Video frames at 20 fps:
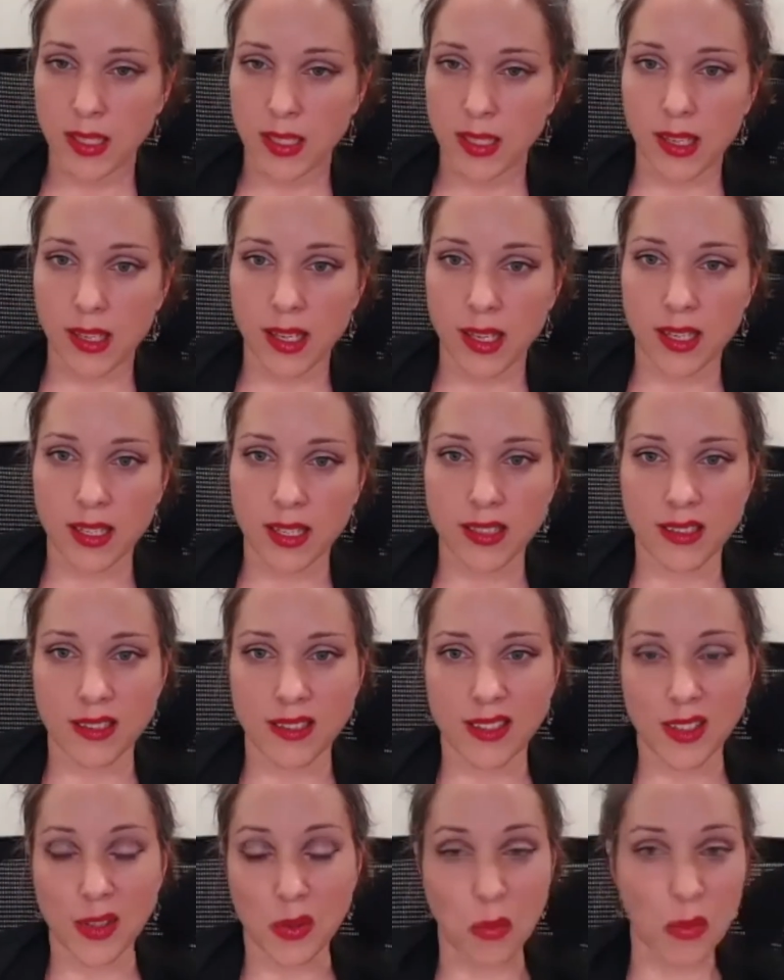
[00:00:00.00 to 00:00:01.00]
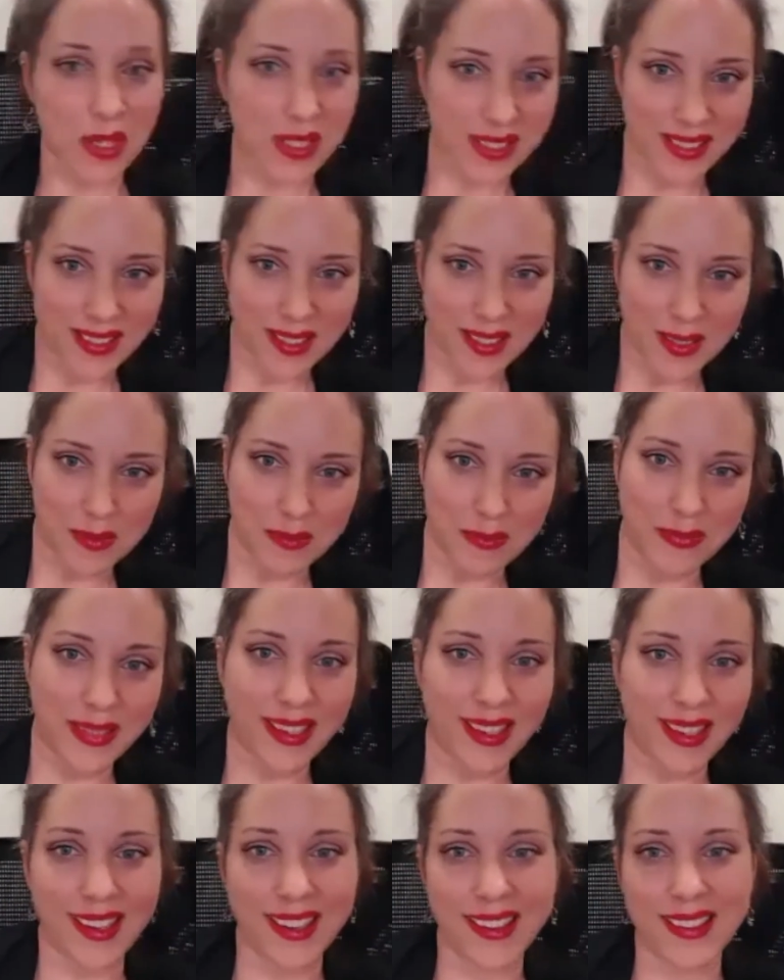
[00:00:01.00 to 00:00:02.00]
and your wisdom,
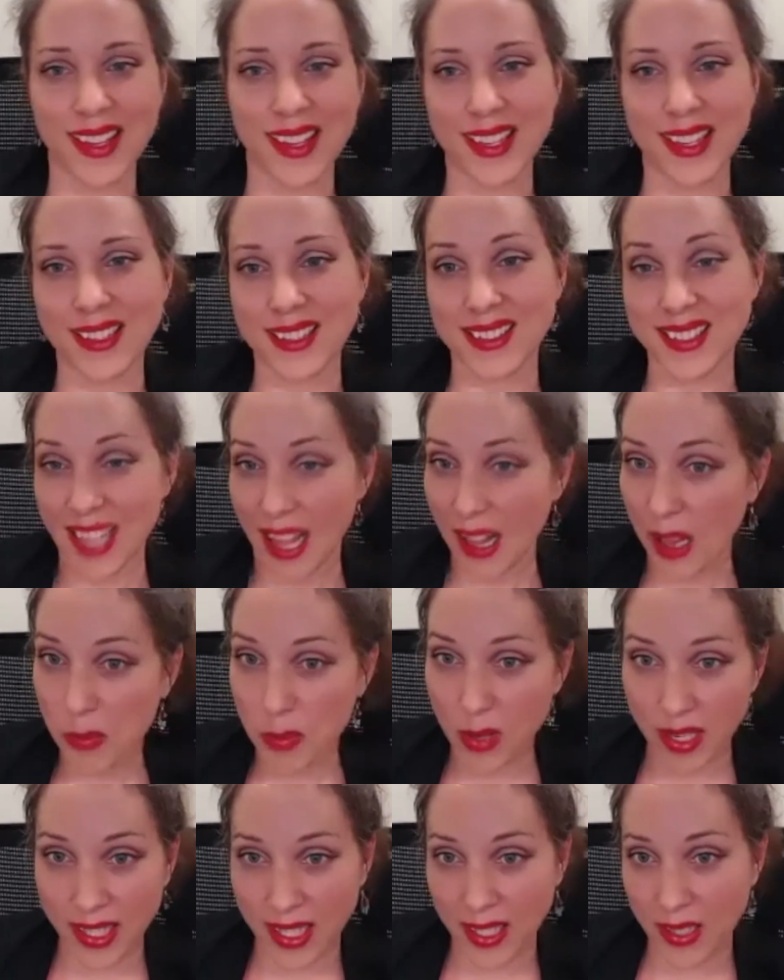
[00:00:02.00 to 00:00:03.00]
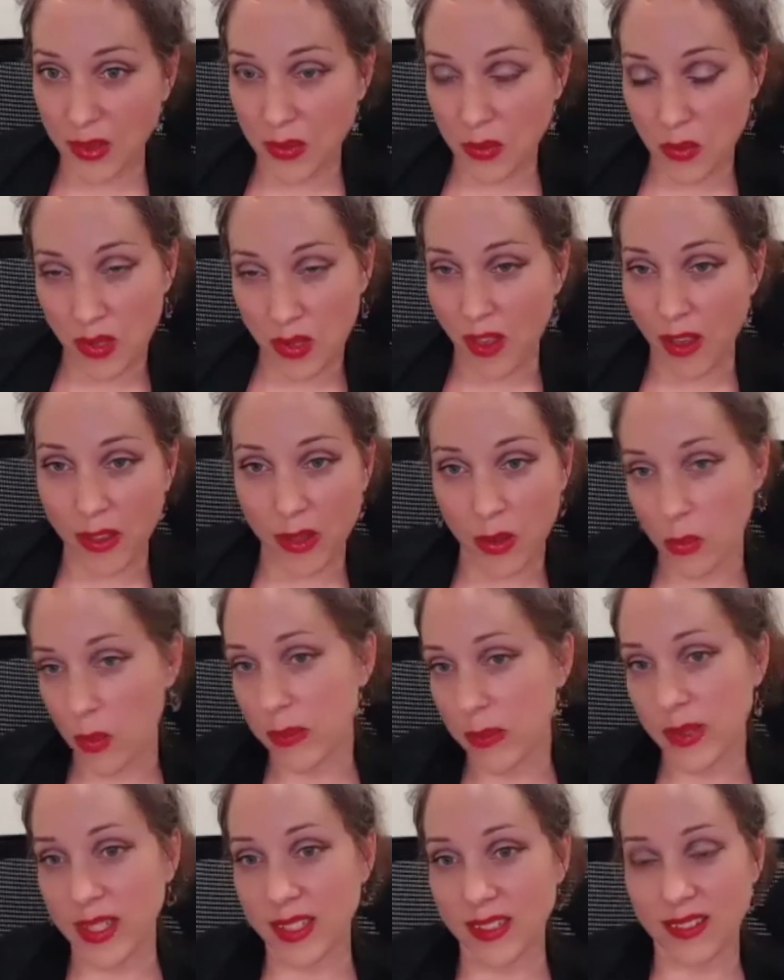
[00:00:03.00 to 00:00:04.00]
and then celebrating with other
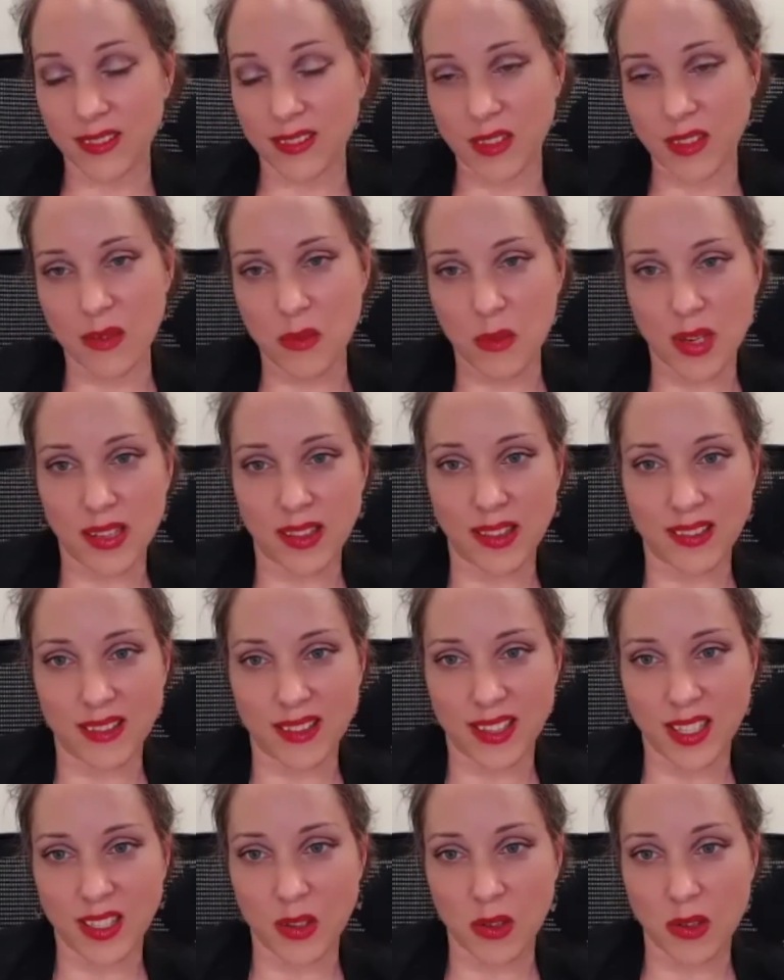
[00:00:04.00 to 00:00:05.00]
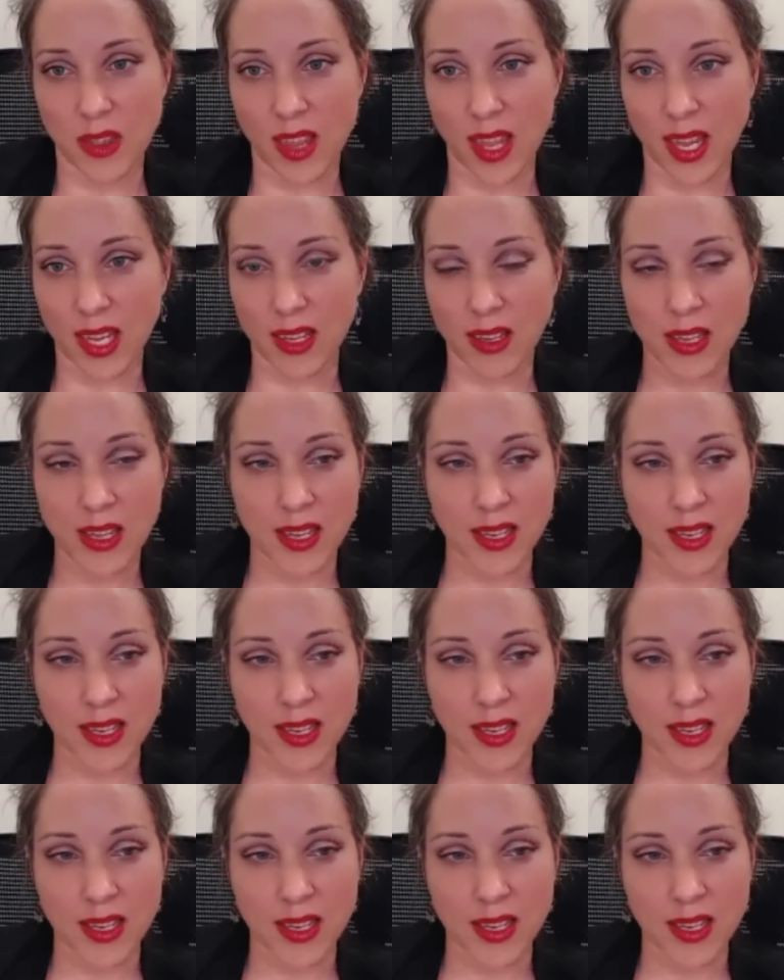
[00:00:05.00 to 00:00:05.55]
women when they